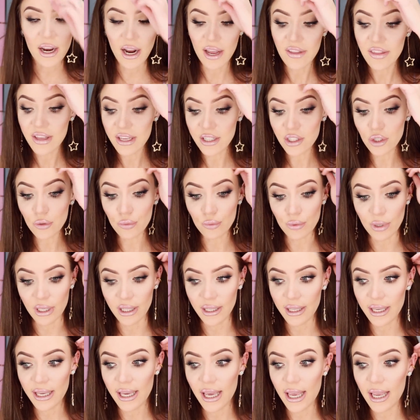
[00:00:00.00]
And I think it's a
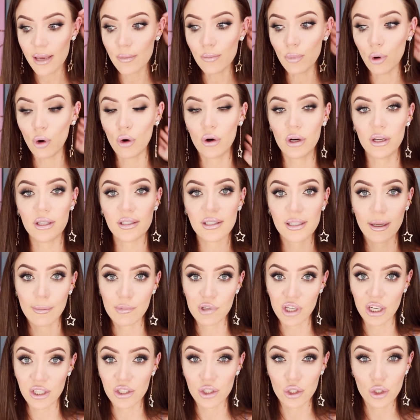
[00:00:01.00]
really important
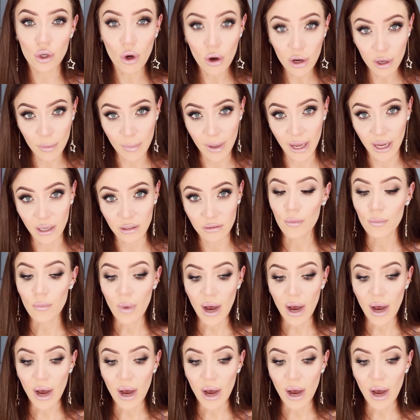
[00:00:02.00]
subject to talk about.